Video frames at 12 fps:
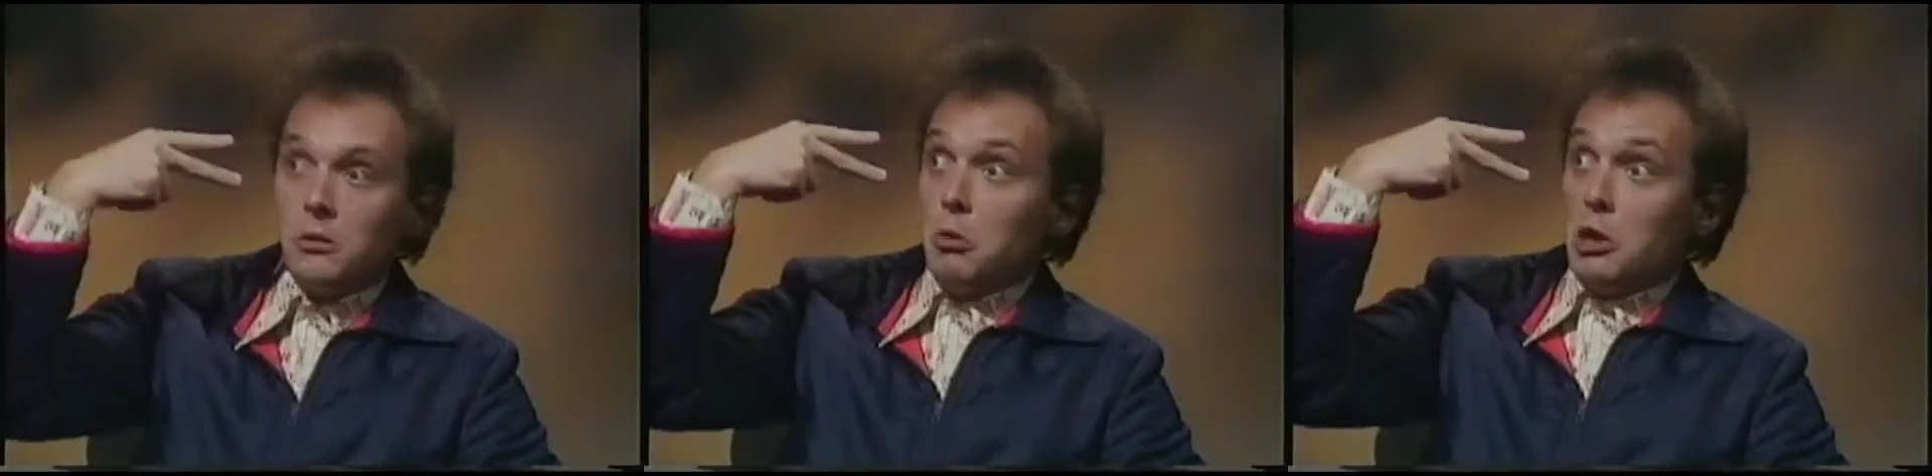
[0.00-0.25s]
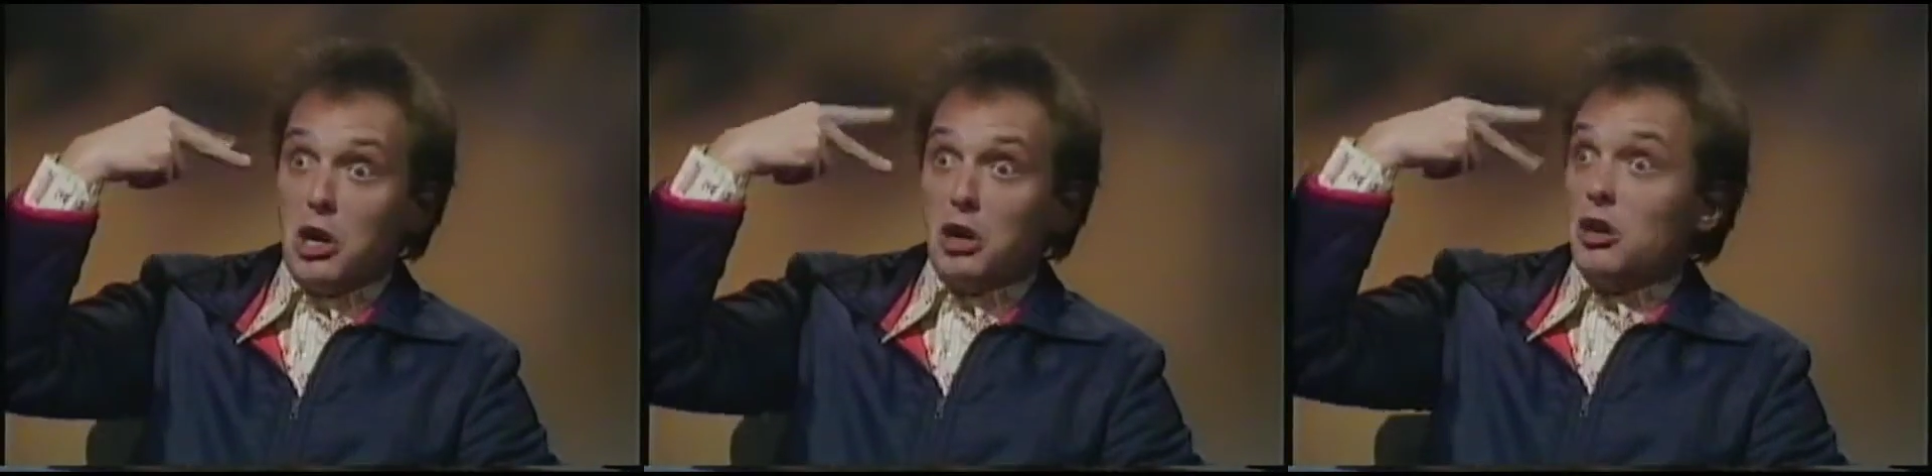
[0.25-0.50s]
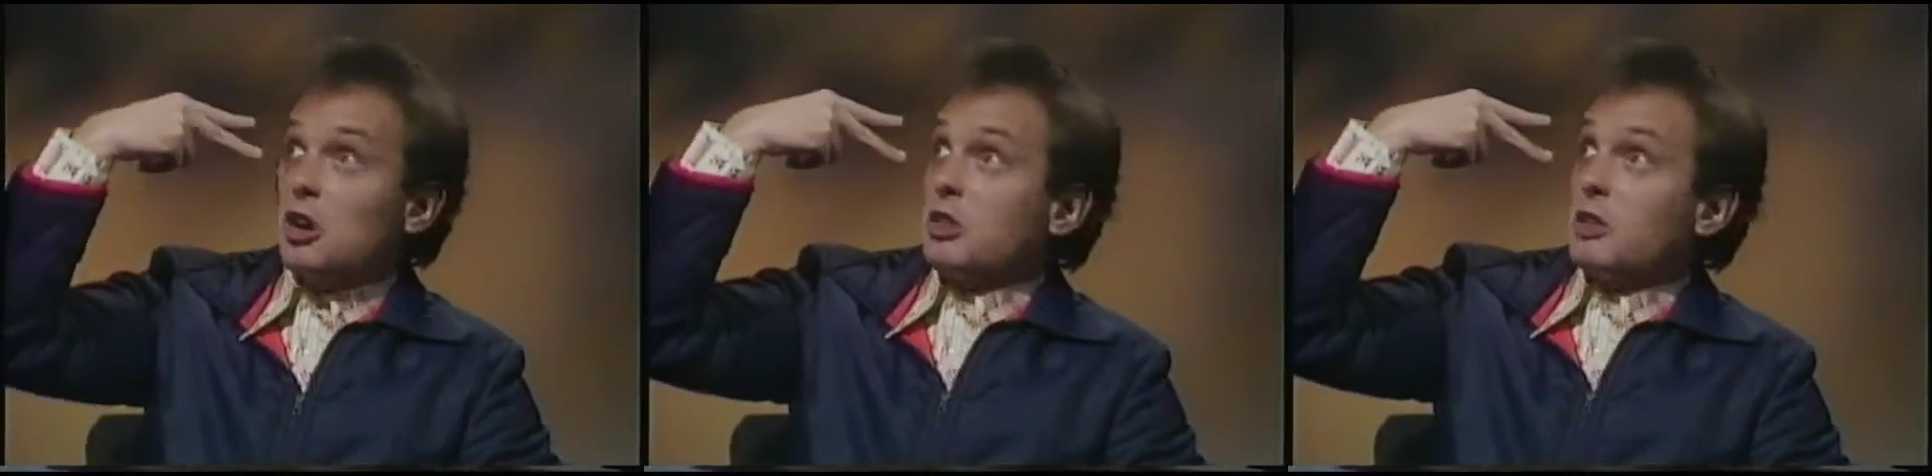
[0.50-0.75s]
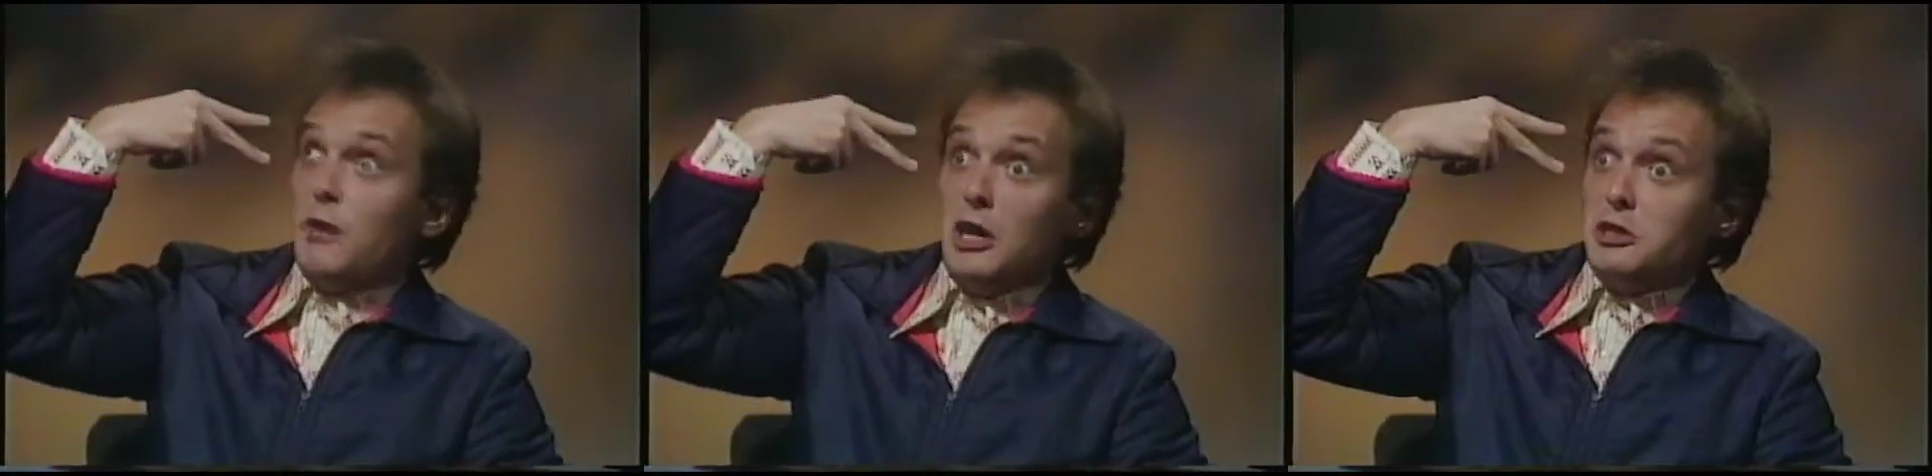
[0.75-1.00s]
Well, they look like
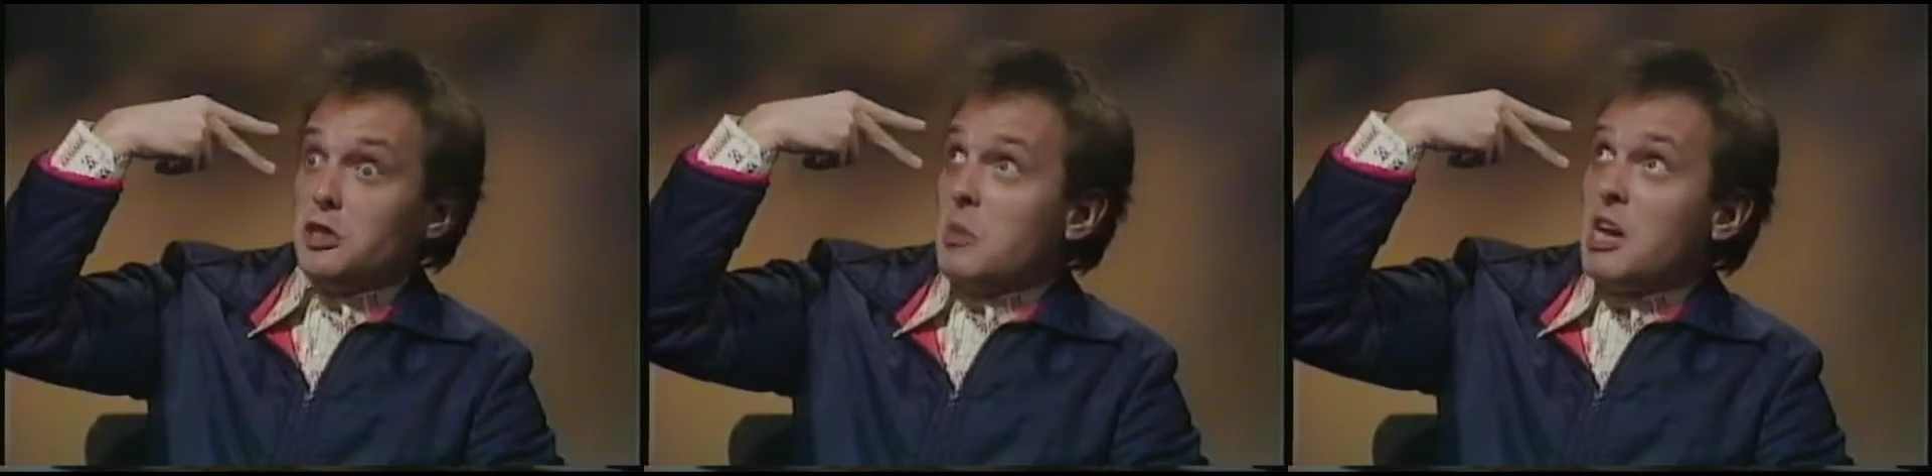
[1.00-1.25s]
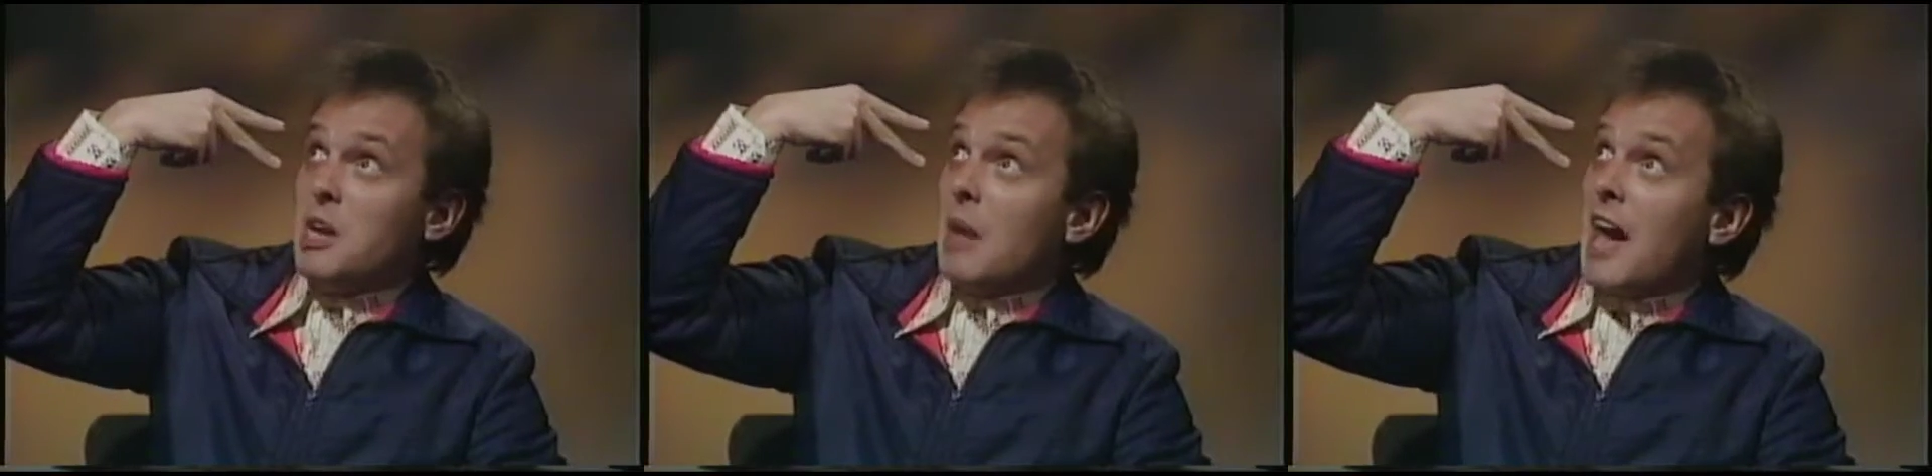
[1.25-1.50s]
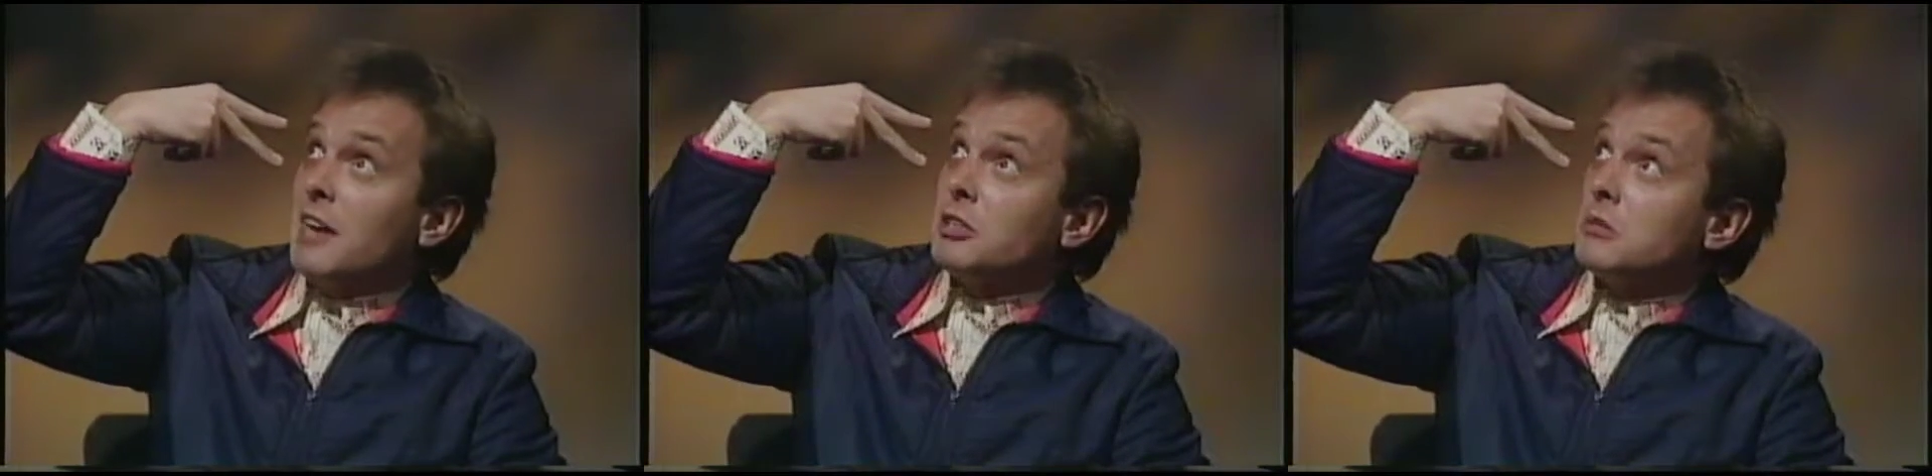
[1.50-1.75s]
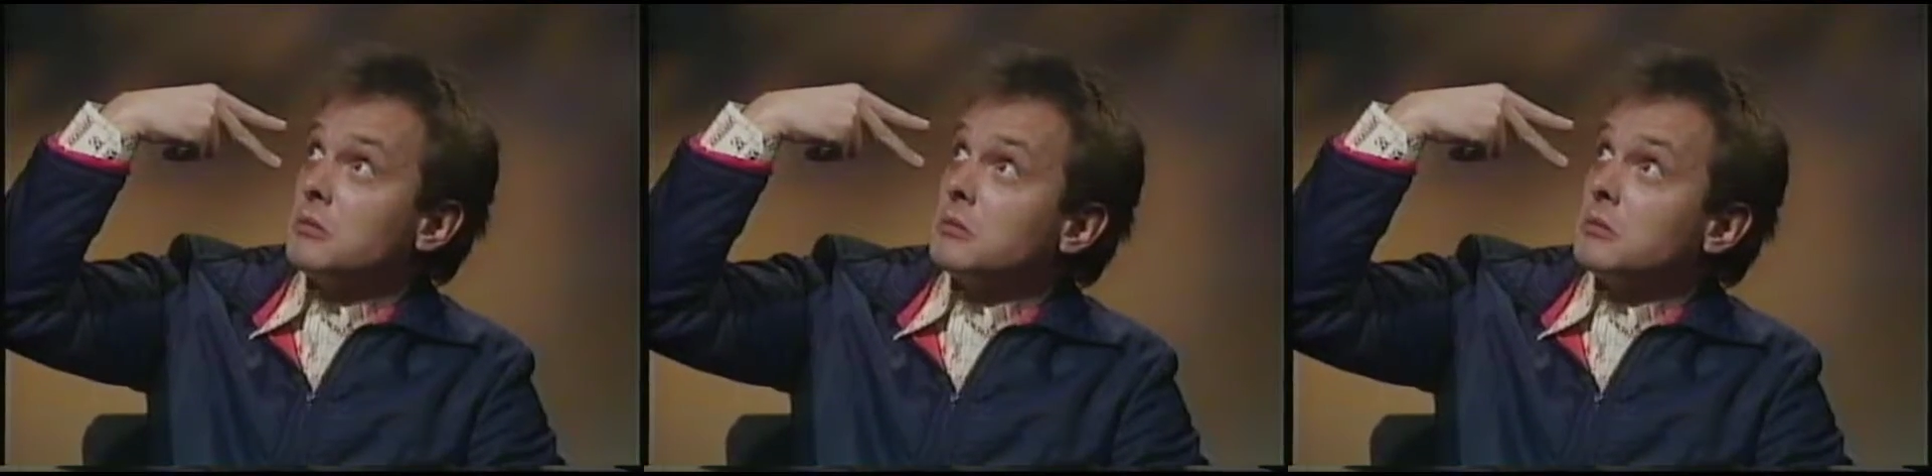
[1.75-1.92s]
the V's to me, mate.